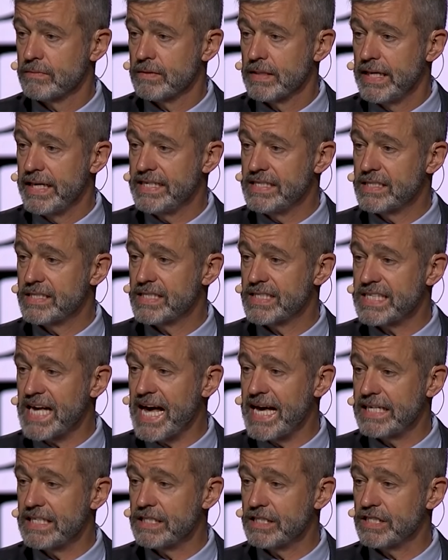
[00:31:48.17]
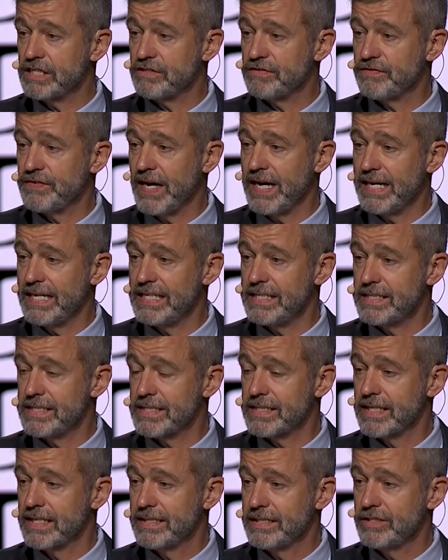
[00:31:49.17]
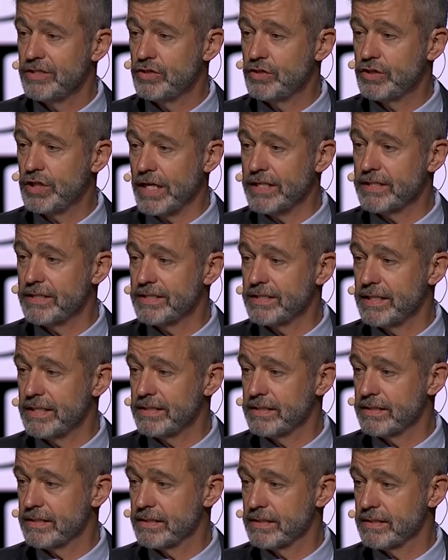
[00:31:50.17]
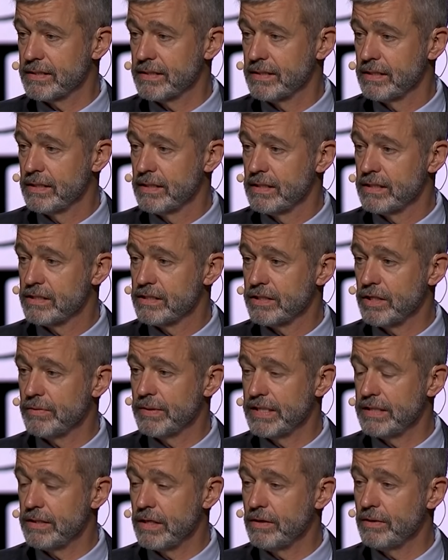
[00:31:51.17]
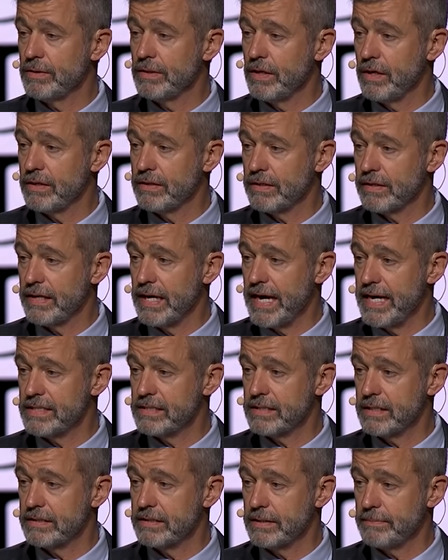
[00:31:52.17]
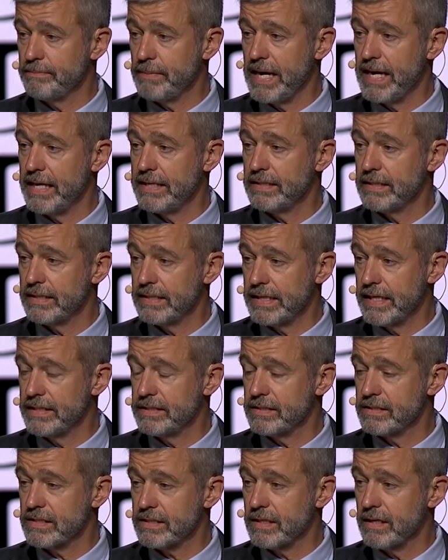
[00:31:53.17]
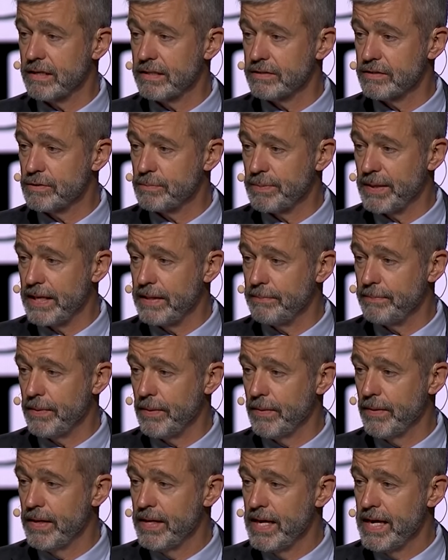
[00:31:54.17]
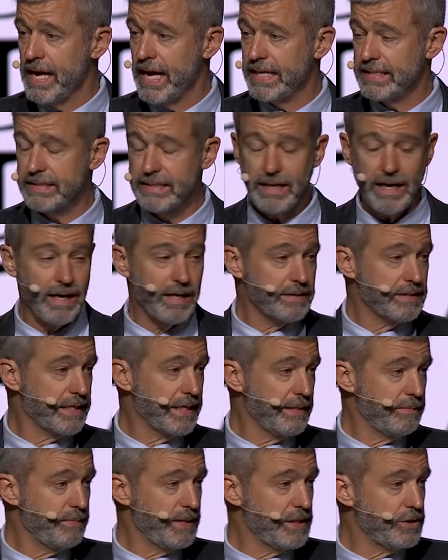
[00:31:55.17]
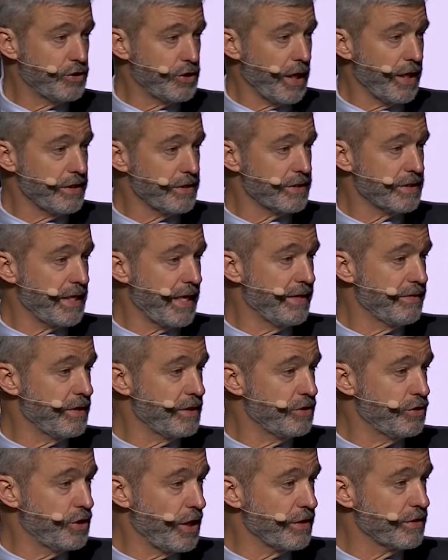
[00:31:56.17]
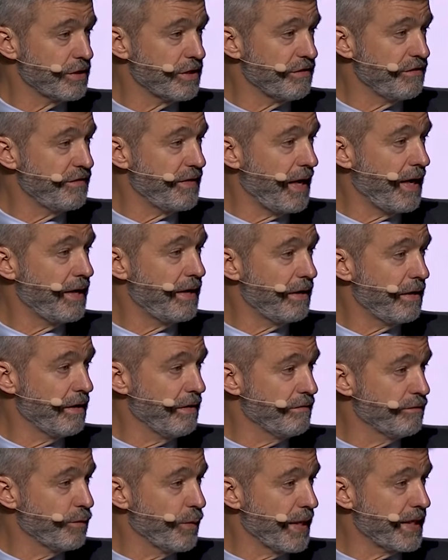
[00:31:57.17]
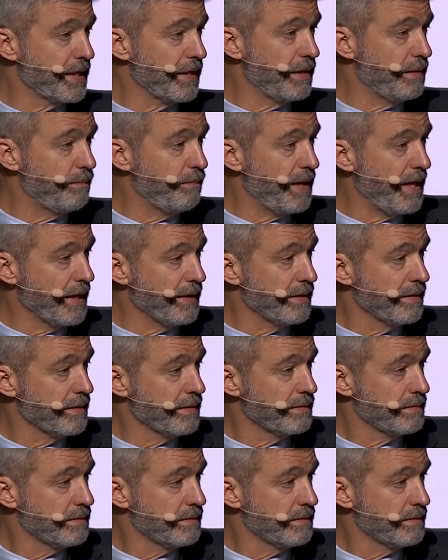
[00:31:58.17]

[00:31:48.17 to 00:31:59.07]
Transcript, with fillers: He satisfies justice. So it no longer has a demand against God's people. And God can be just and the justifier of wicked men.